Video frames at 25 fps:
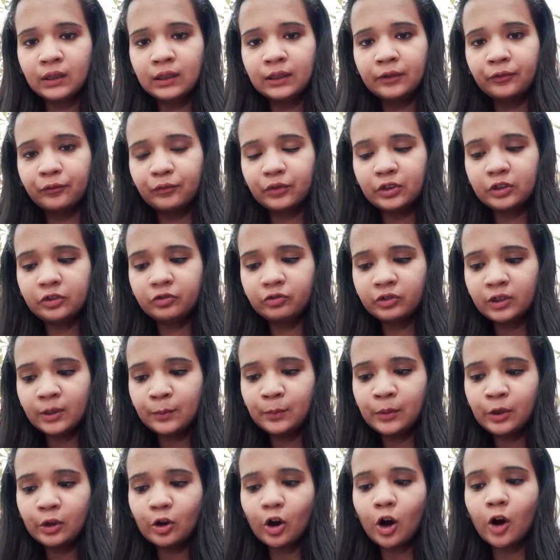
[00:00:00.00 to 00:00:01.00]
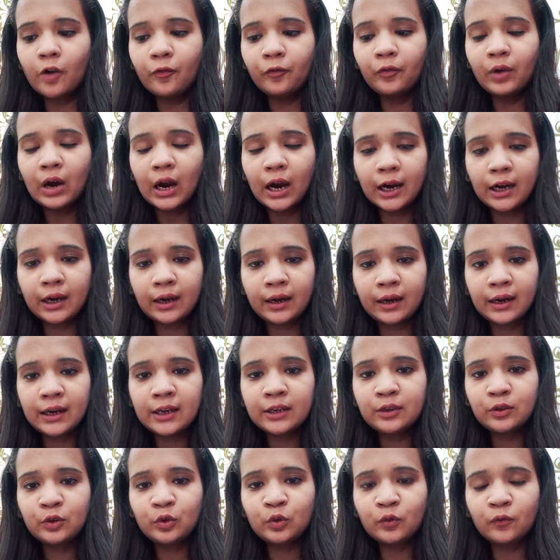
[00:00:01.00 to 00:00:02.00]
which will be of
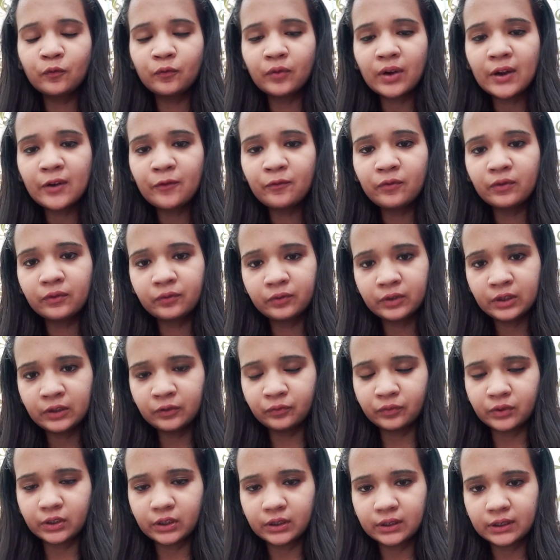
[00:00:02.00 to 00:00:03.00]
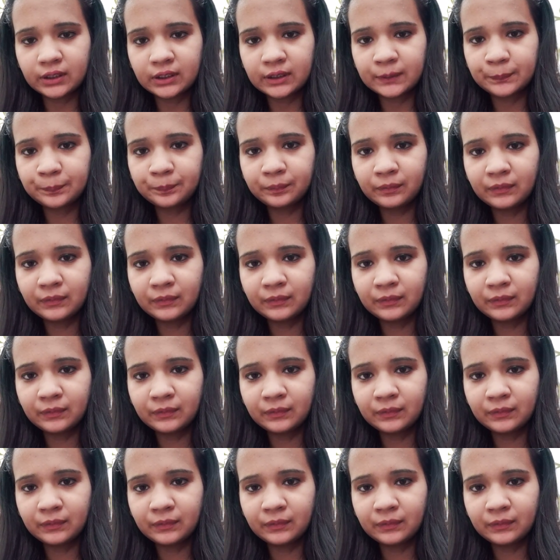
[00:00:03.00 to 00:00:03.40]
100 to 150 words.